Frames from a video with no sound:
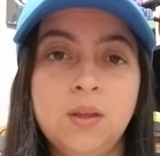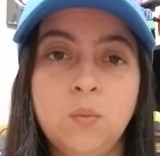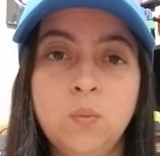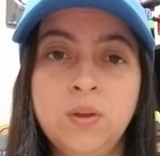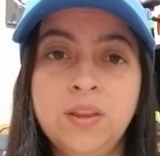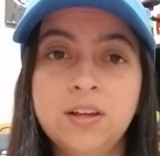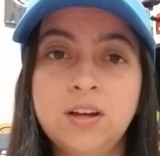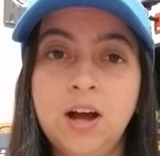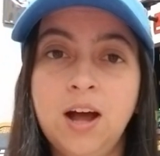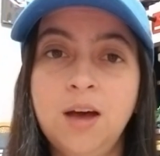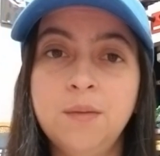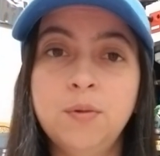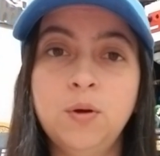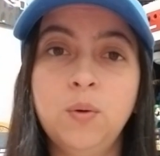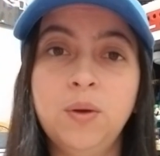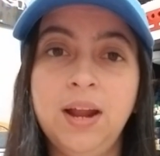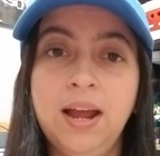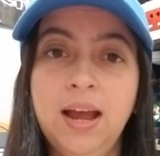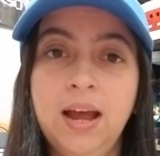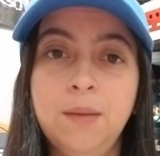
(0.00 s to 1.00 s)
When the combo
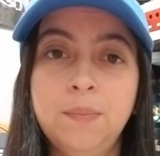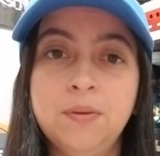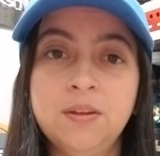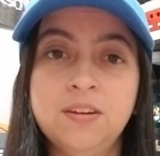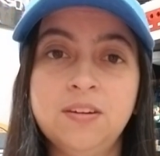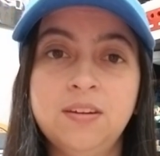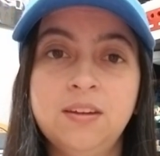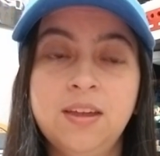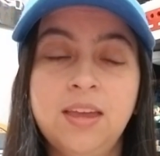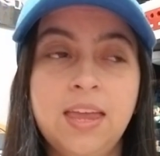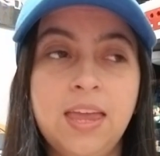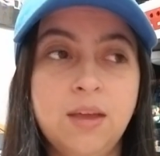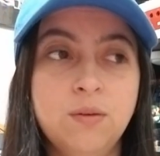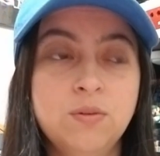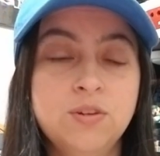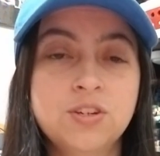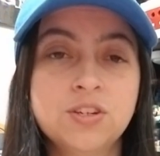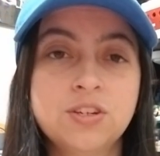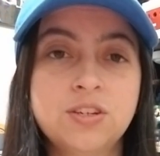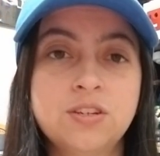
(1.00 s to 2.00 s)
would happen, it
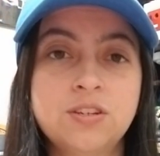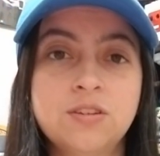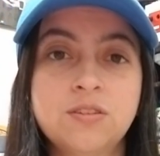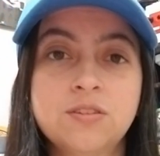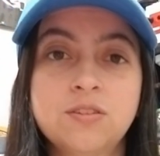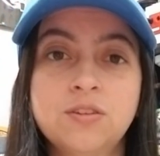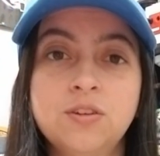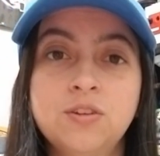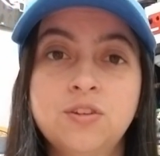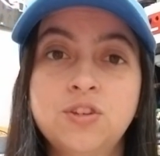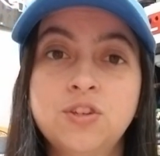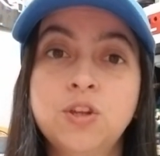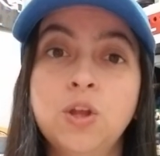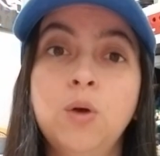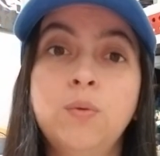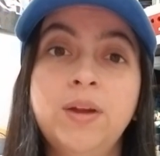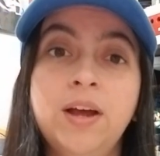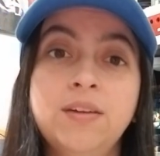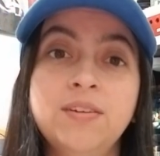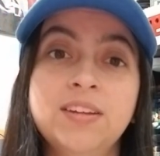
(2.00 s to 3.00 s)
would just
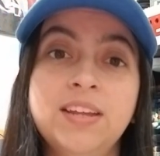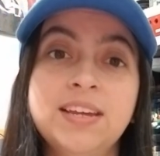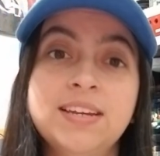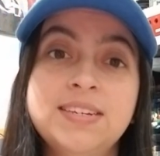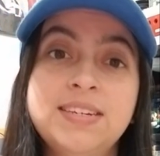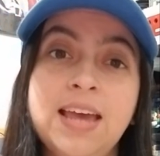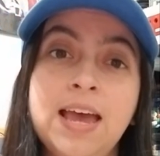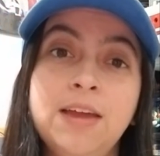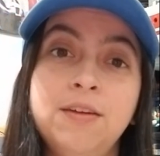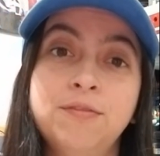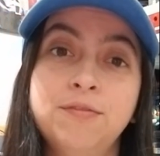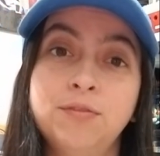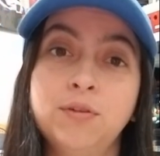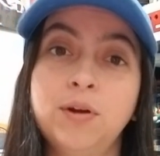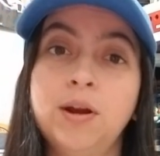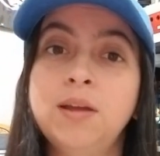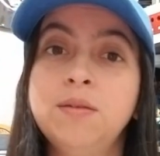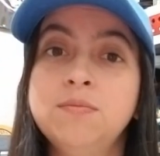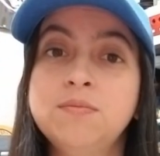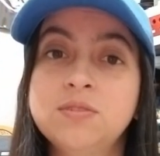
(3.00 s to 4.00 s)
slow down to like 10
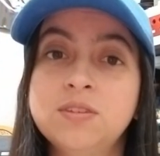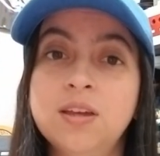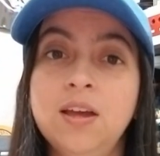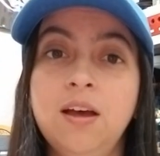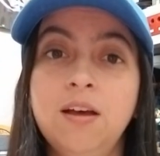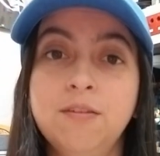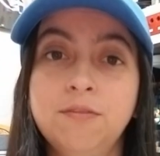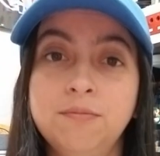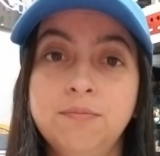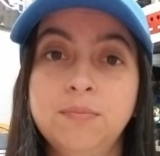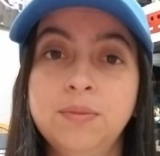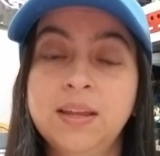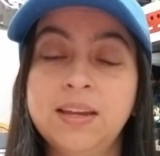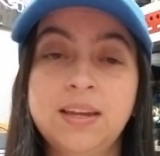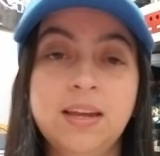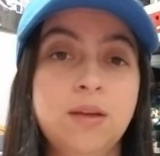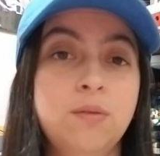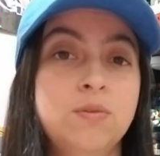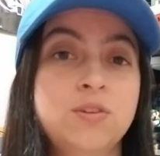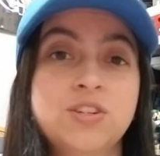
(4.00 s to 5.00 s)
frames of,
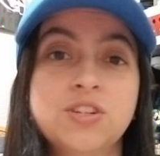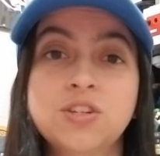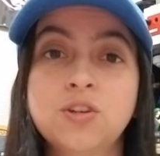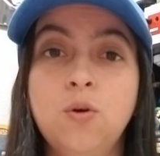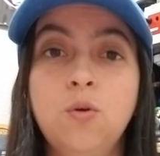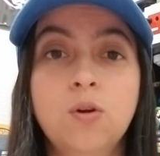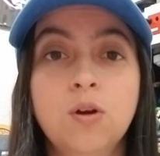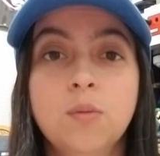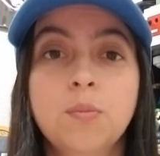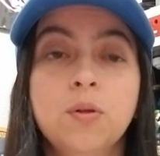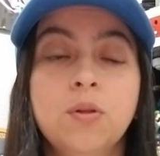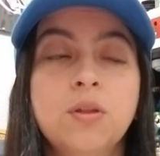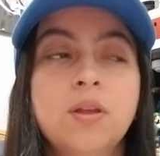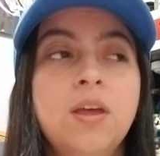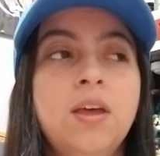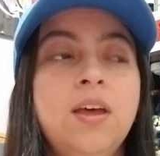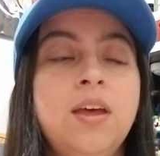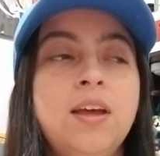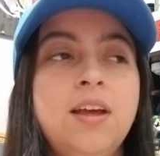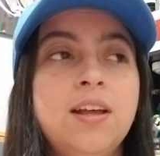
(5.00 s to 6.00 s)
like, it was just horrible.
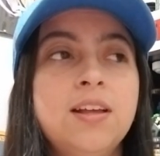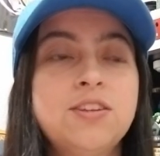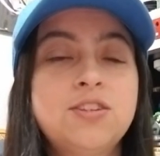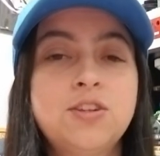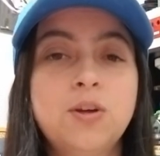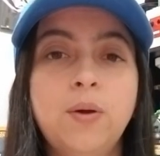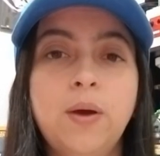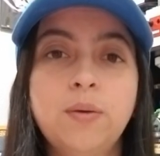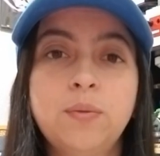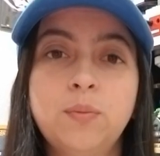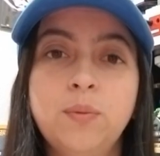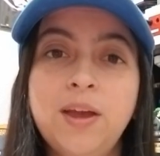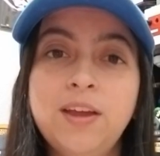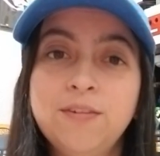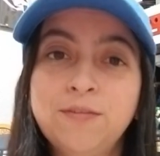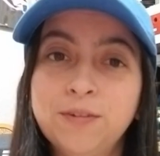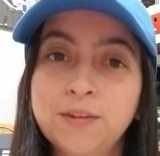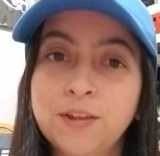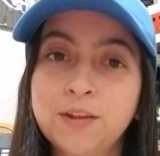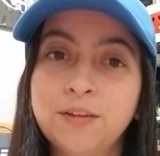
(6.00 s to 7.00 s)
So I would
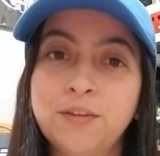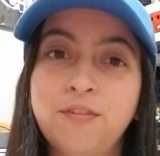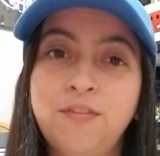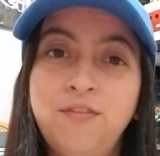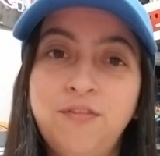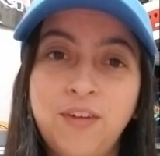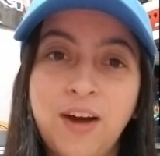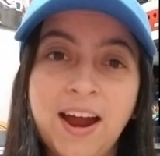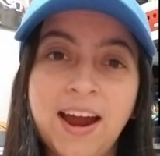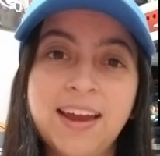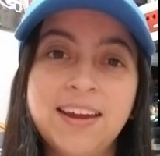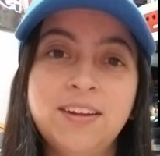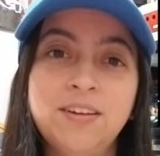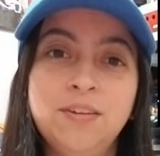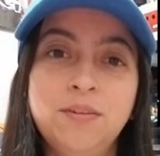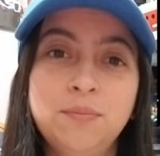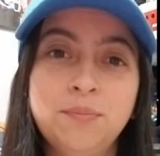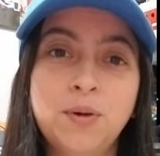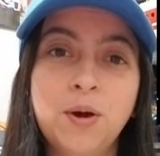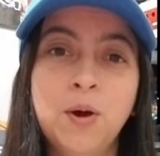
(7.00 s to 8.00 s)
wait for the
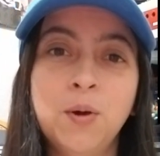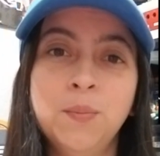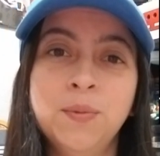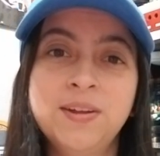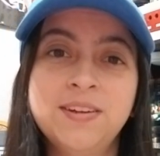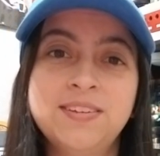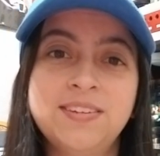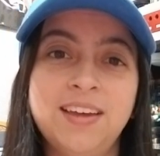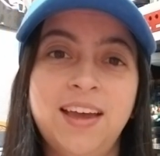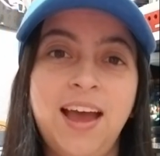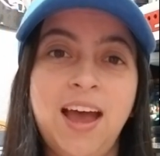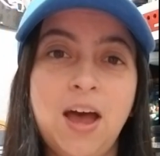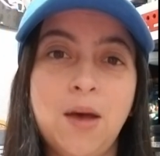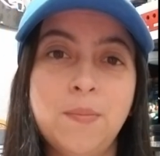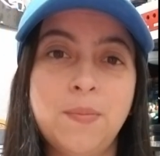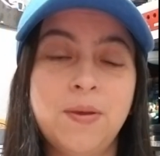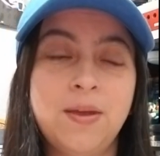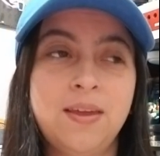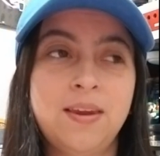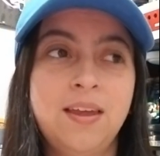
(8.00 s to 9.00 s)
final moment to
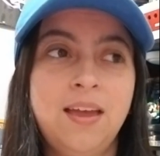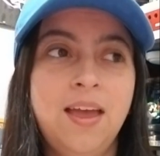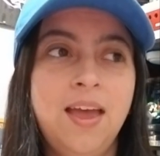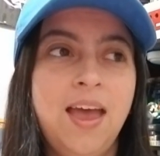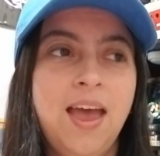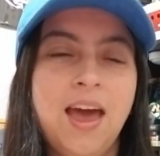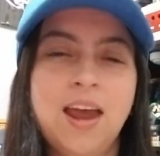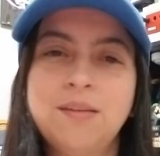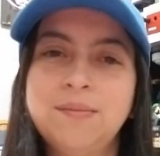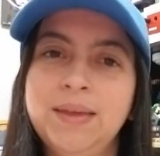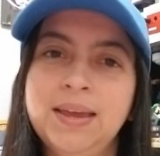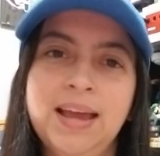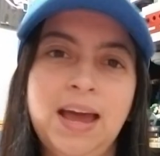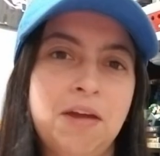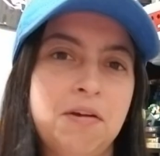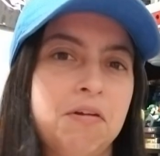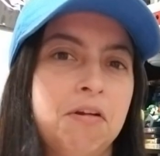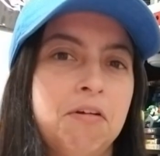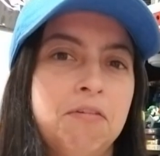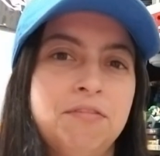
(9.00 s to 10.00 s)
happen, and I'm like,
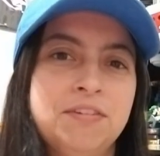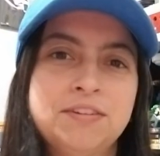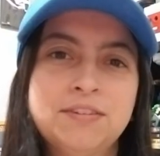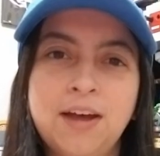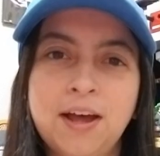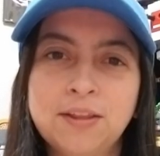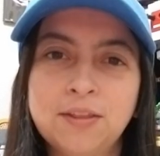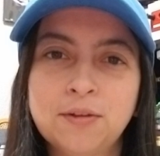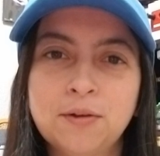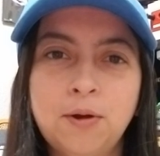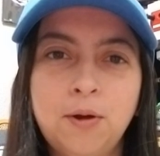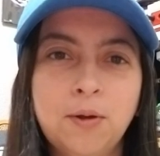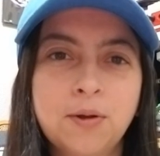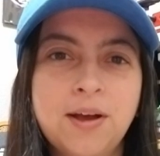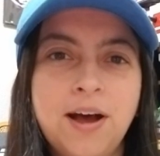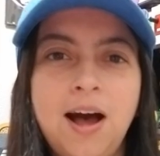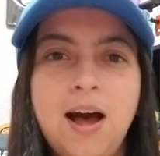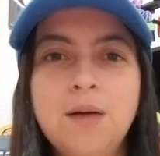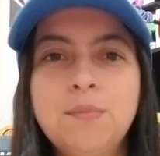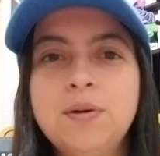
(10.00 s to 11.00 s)
I don't know if it's got the whole
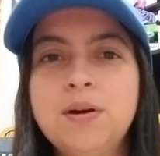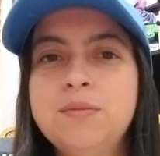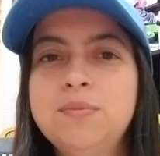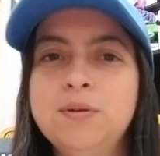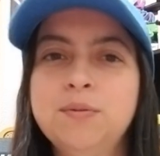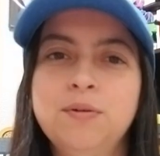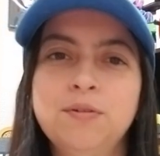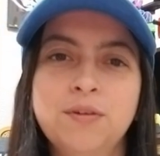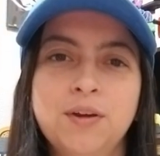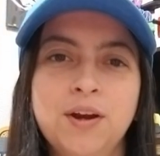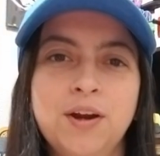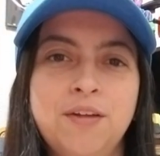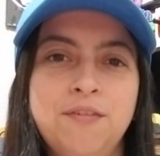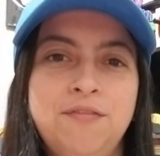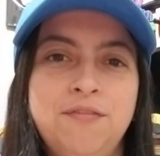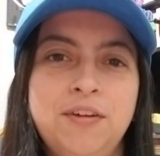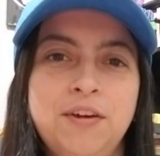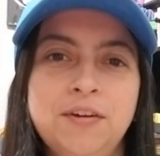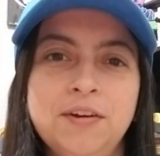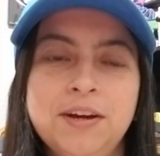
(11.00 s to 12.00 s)
combo, but we're gonna
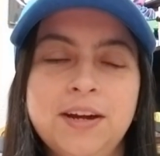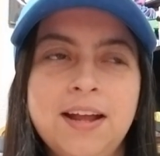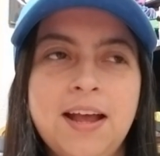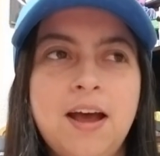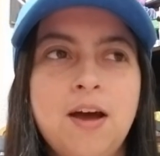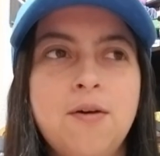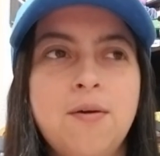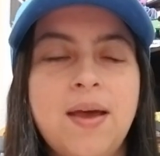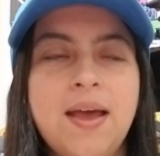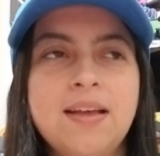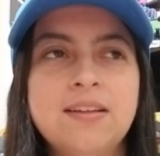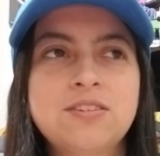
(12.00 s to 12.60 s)
figure it out.